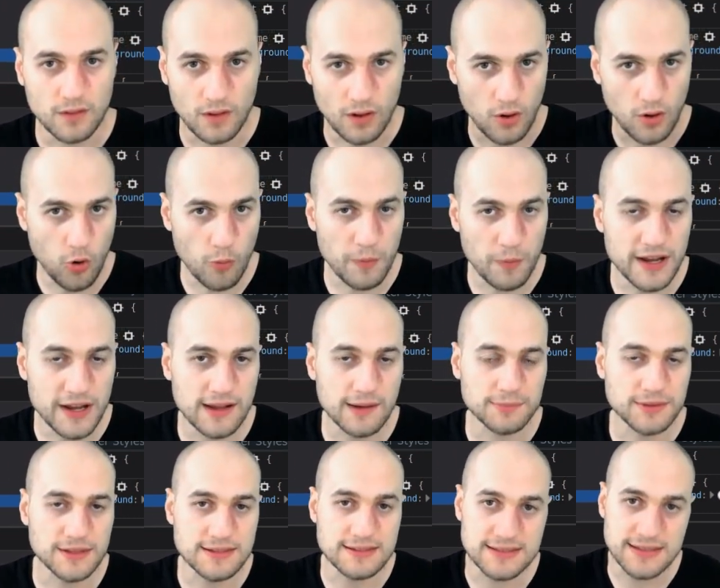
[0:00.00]
opening
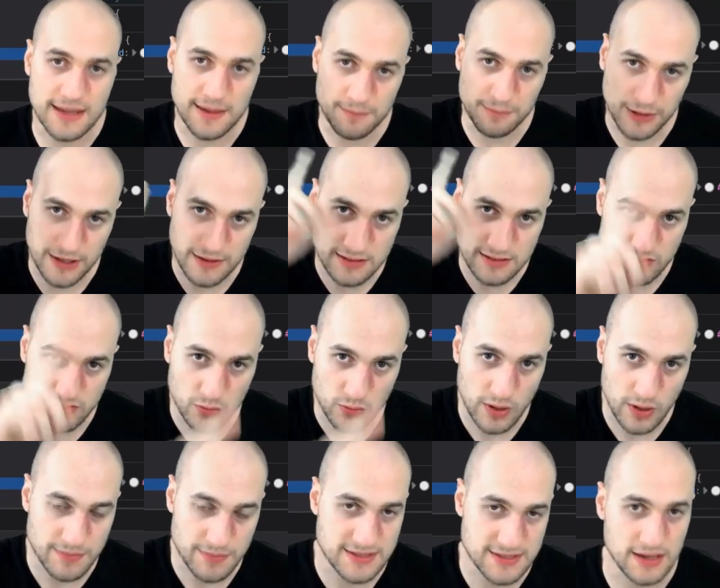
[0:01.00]
up the same place of the
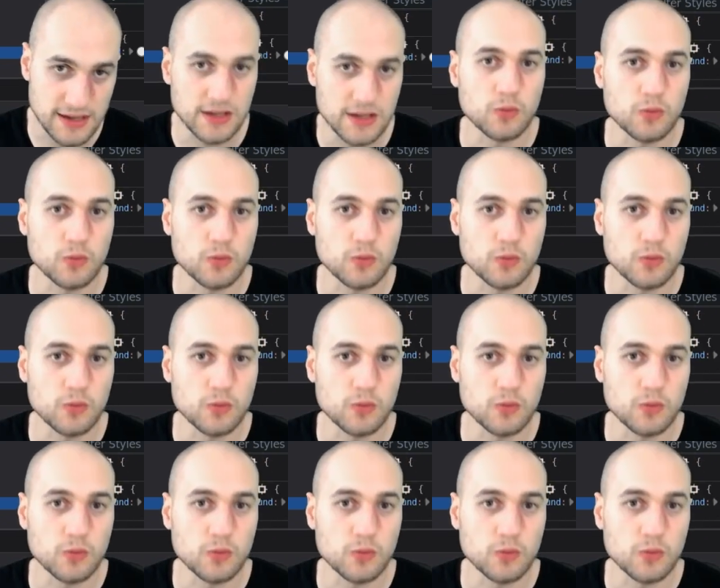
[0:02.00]
website